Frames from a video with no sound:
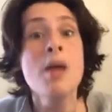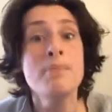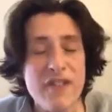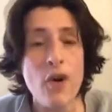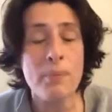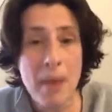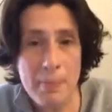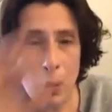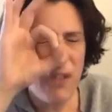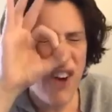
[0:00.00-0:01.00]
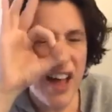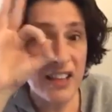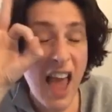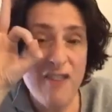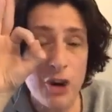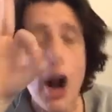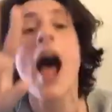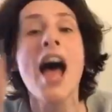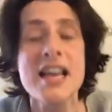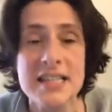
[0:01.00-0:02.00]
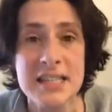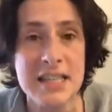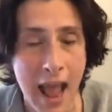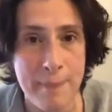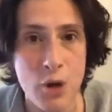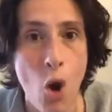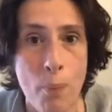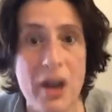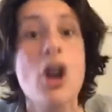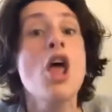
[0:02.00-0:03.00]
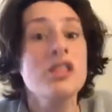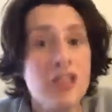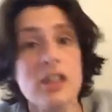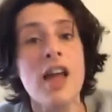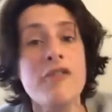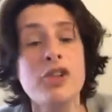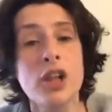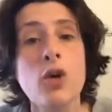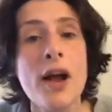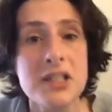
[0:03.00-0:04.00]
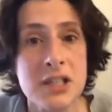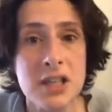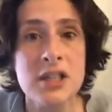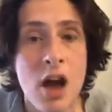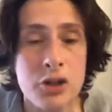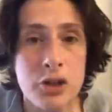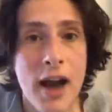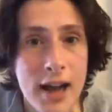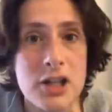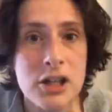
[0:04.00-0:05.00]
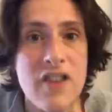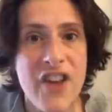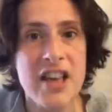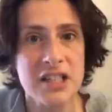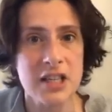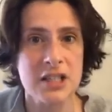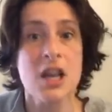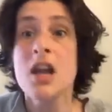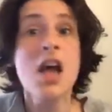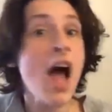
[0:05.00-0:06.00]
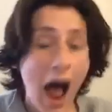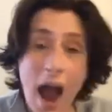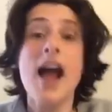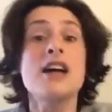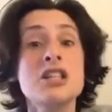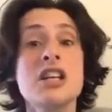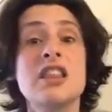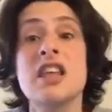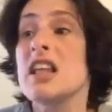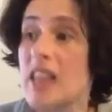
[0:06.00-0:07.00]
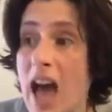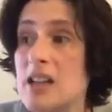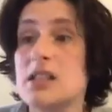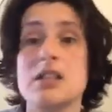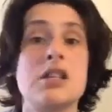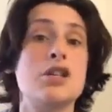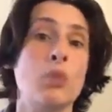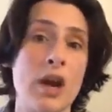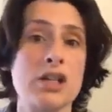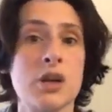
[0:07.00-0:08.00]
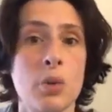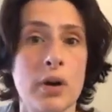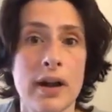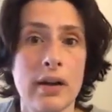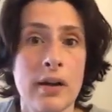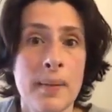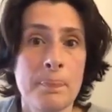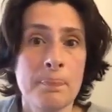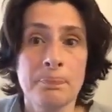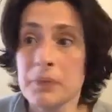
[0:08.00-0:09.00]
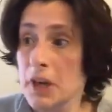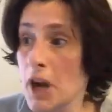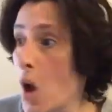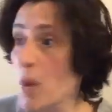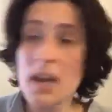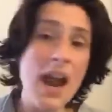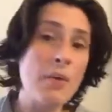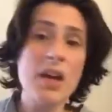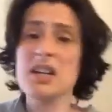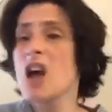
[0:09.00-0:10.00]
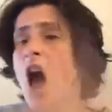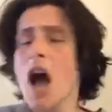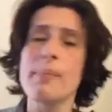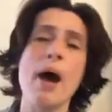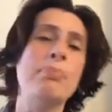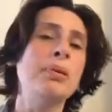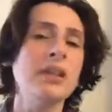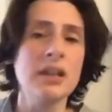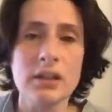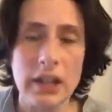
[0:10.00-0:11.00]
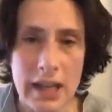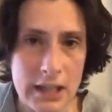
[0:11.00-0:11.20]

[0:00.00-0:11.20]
before people will finally have their eyes snapped open to the level of crisis this country actually faces. I actually think that is the situation we're in. You know, we can talk about political